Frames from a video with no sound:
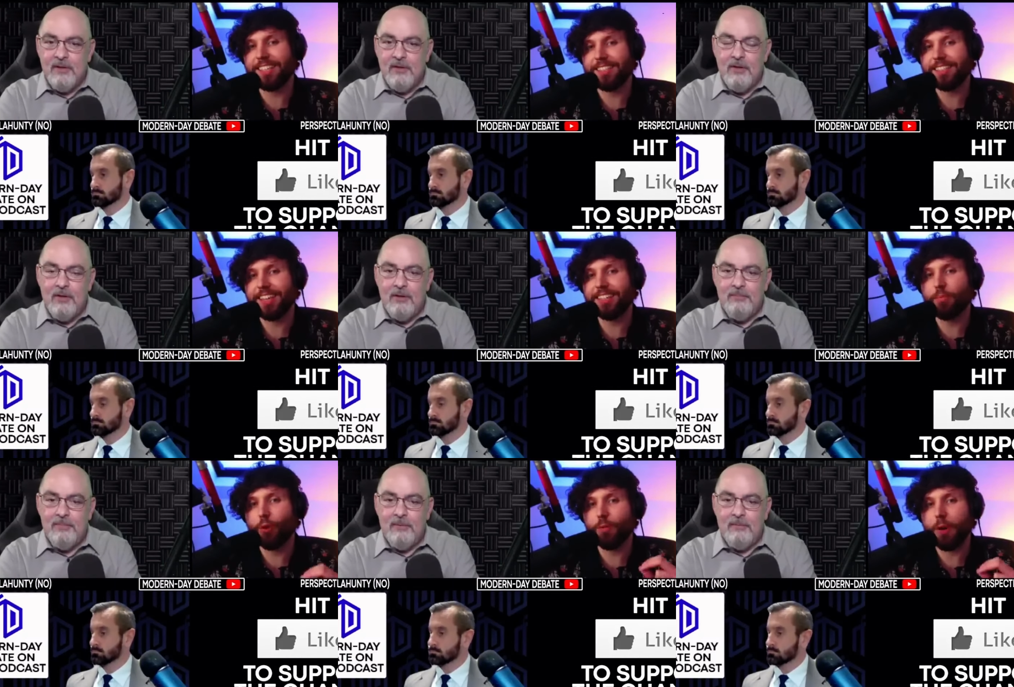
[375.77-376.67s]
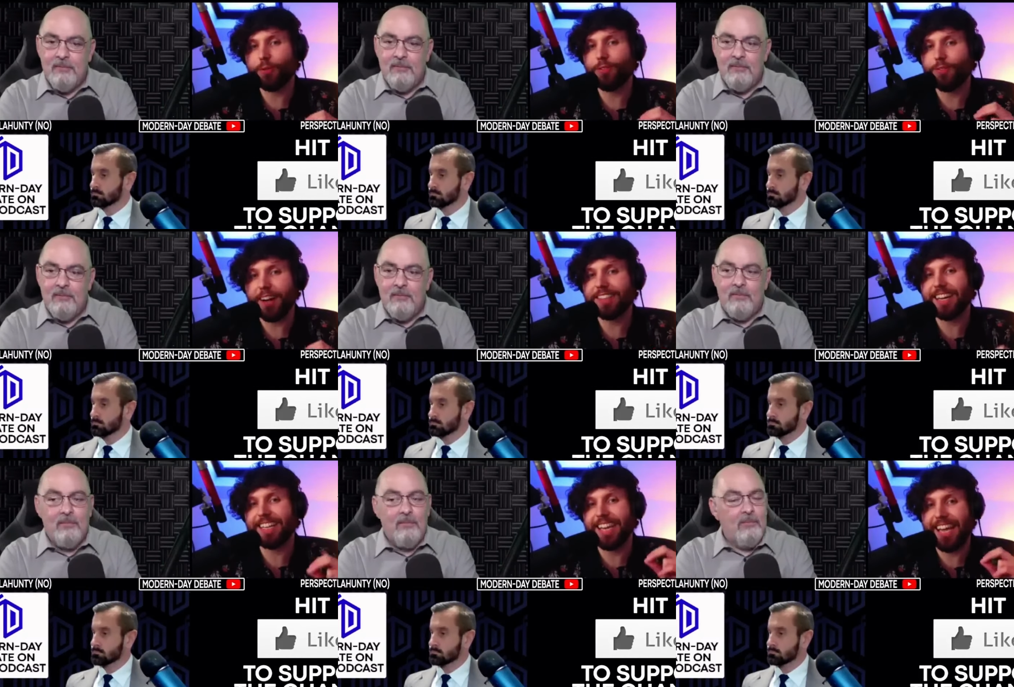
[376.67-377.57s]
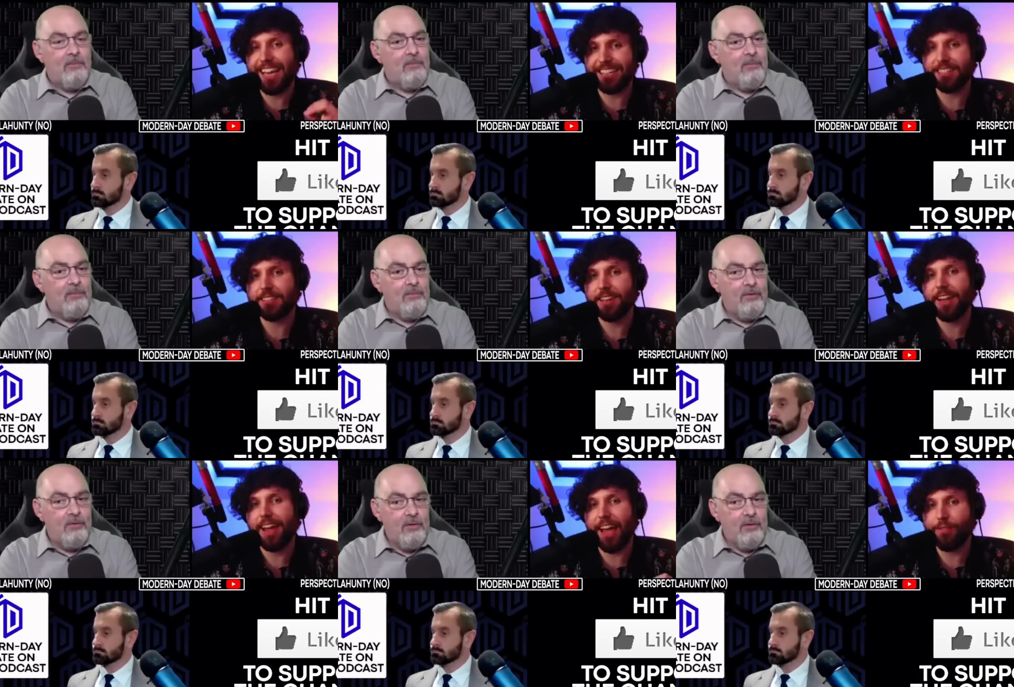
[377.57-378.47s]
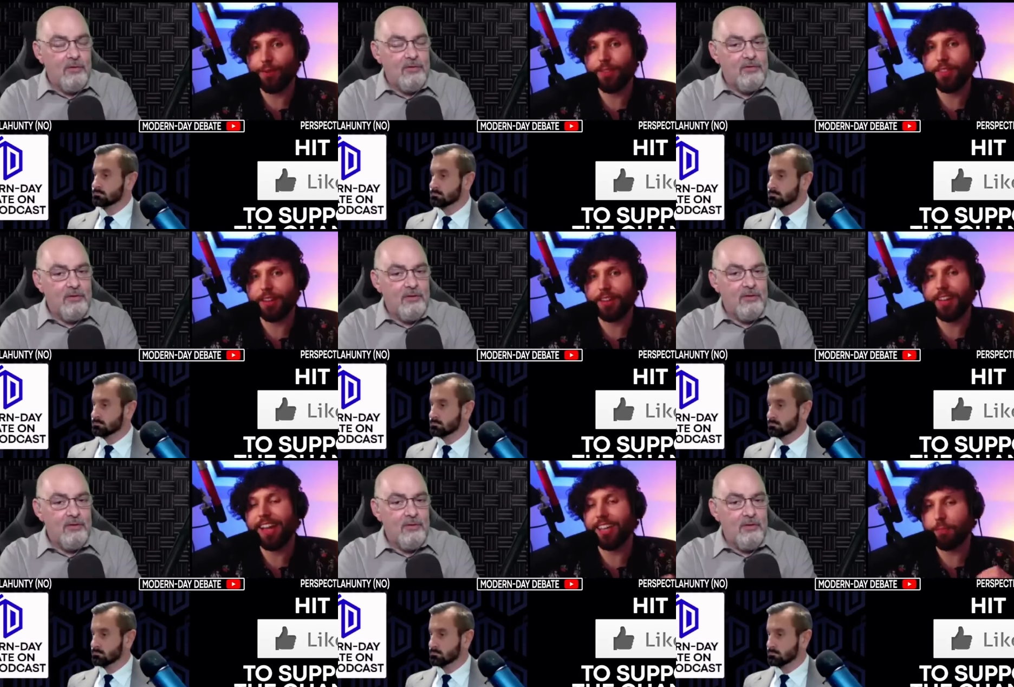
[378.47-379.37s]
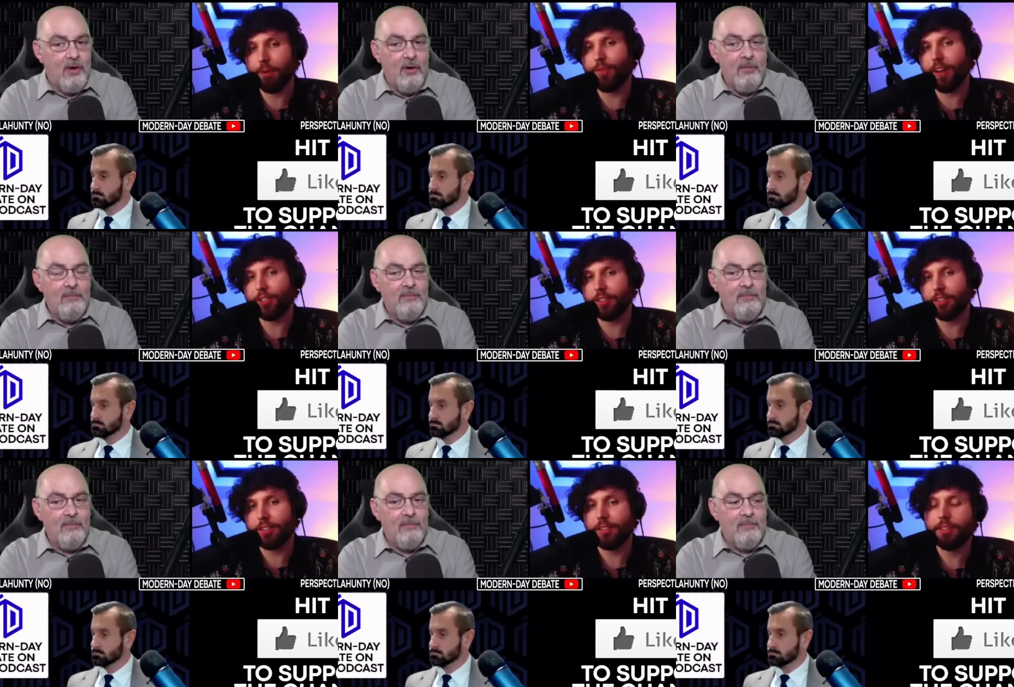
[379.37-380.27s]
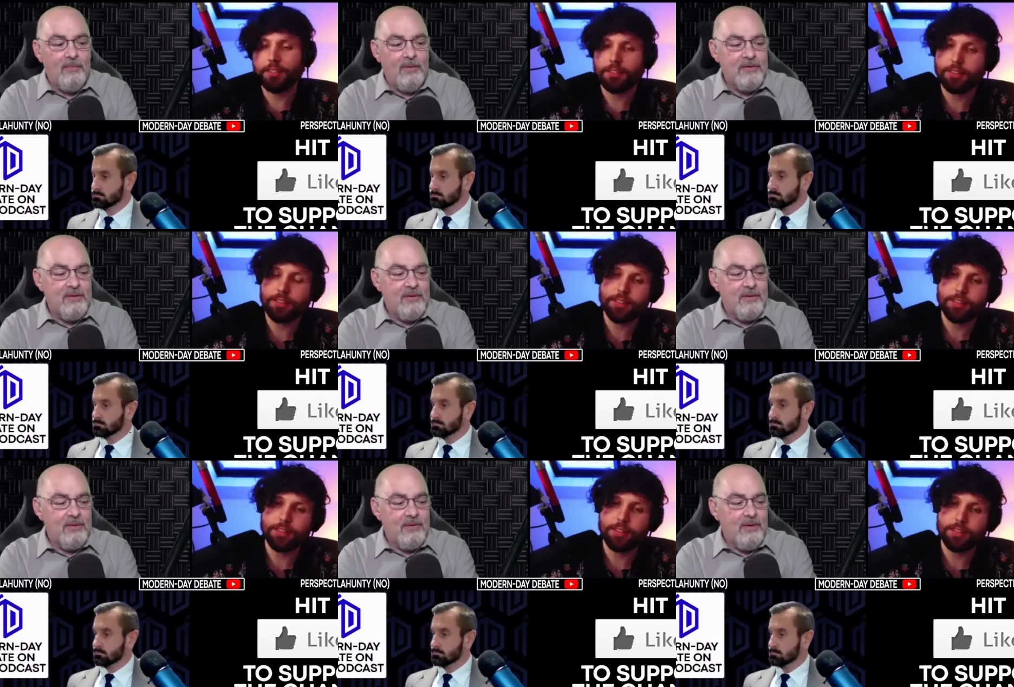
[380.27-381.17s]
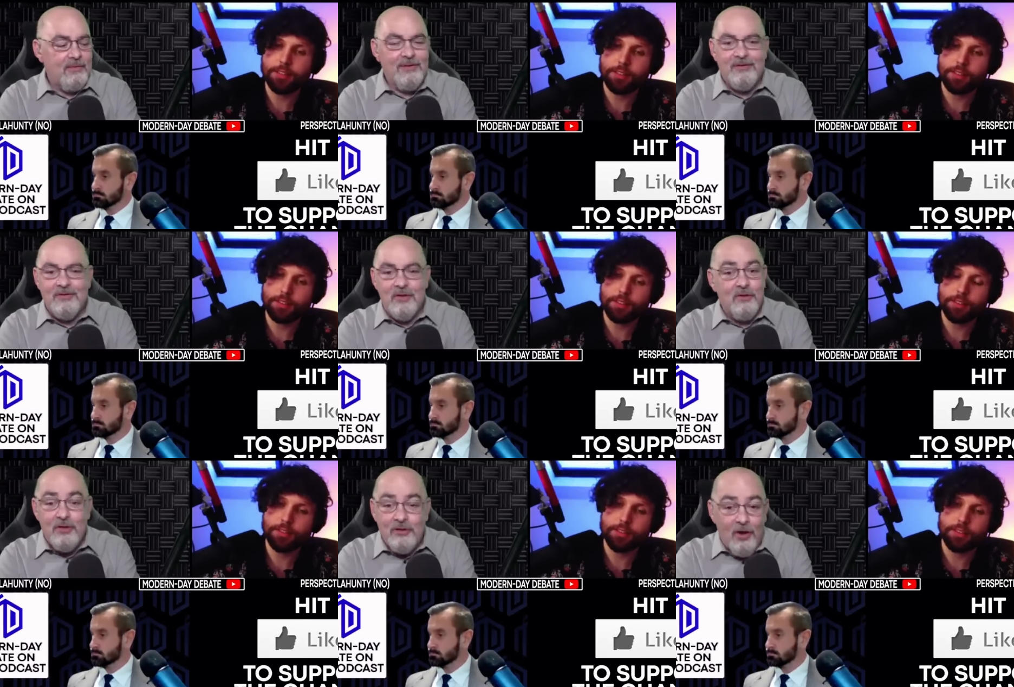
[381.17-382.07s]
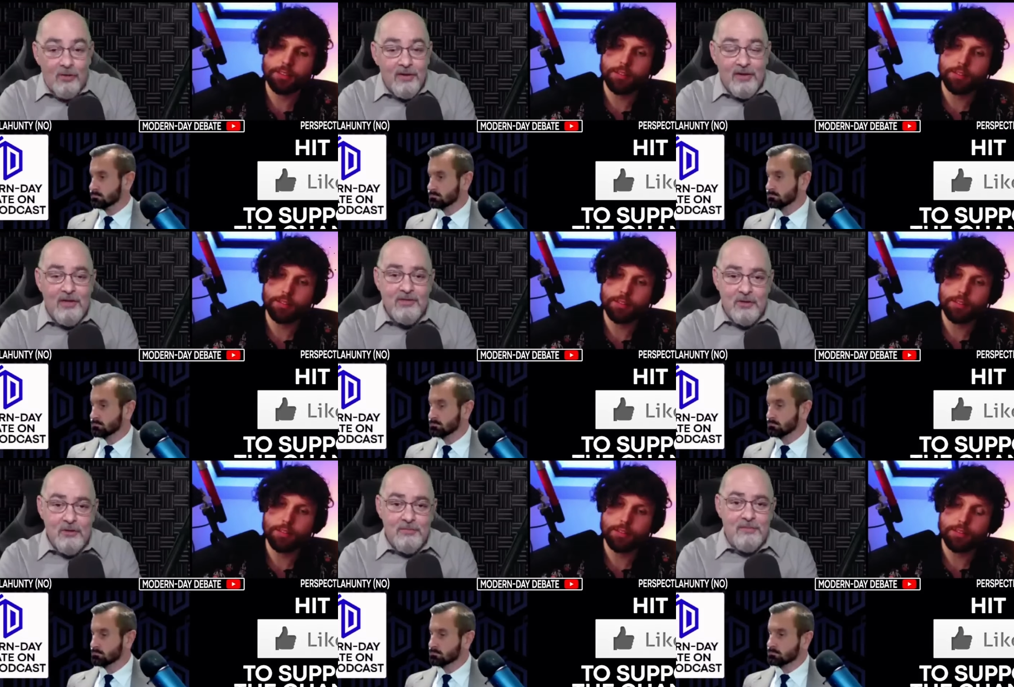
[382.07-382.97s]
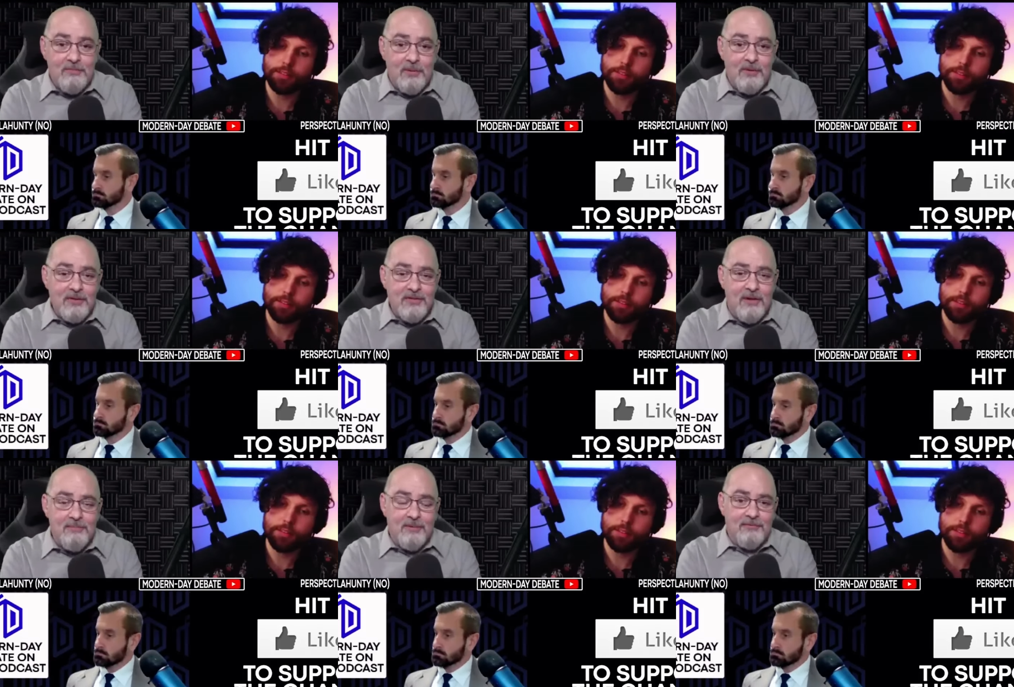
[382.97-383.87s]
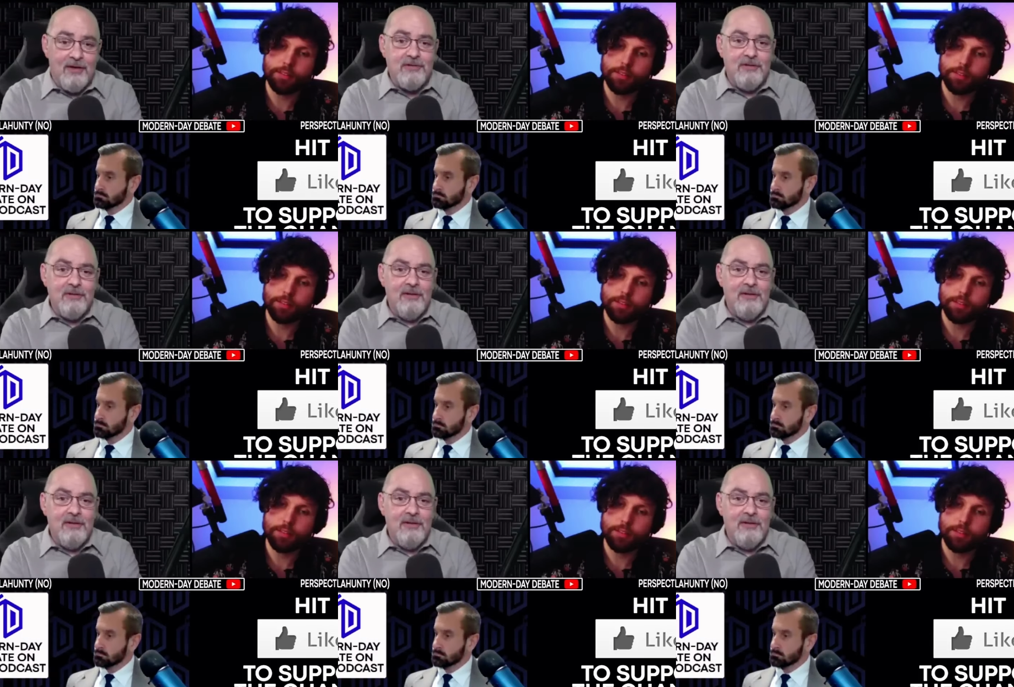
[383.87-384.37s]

Speaker 1: The, it's more about the fact that he is no, everything in its no, perfection. It's so no, his human part is not perfection.